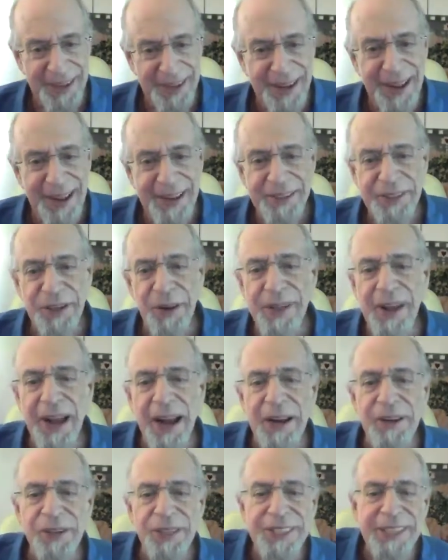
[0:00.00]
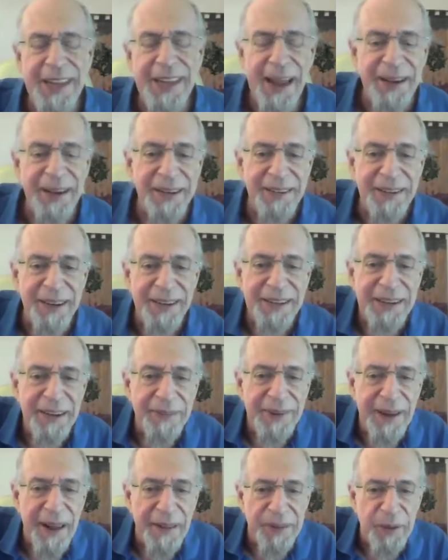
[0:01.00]
So the understanding doesn't
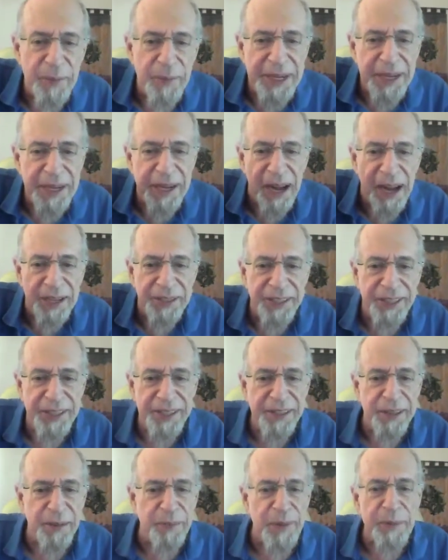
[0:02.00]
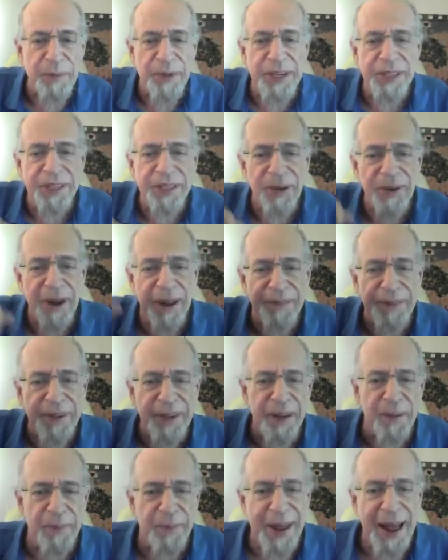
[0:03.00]
even have to be conscious. The memories don't have to
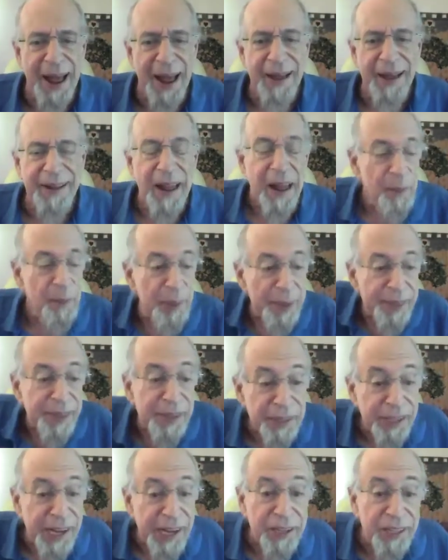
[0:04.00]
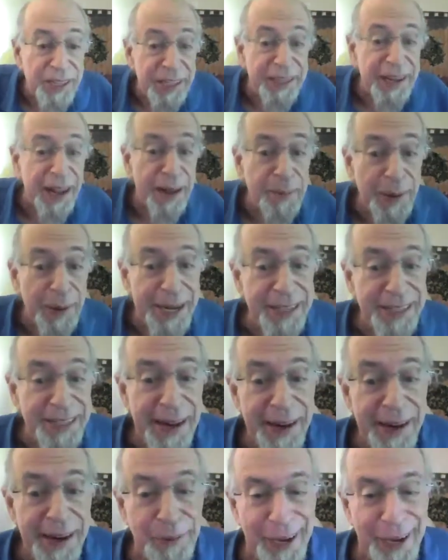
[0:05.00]
come back, but the changes take place
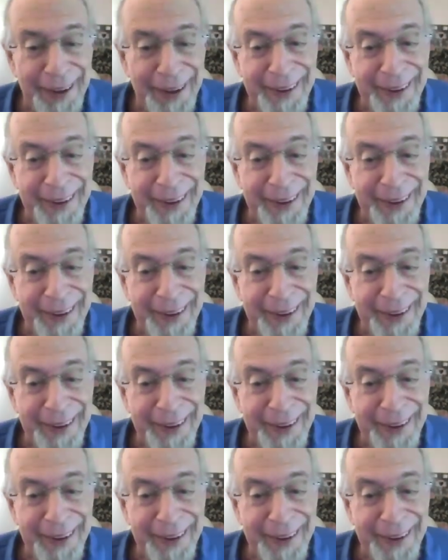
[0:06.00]
anyway.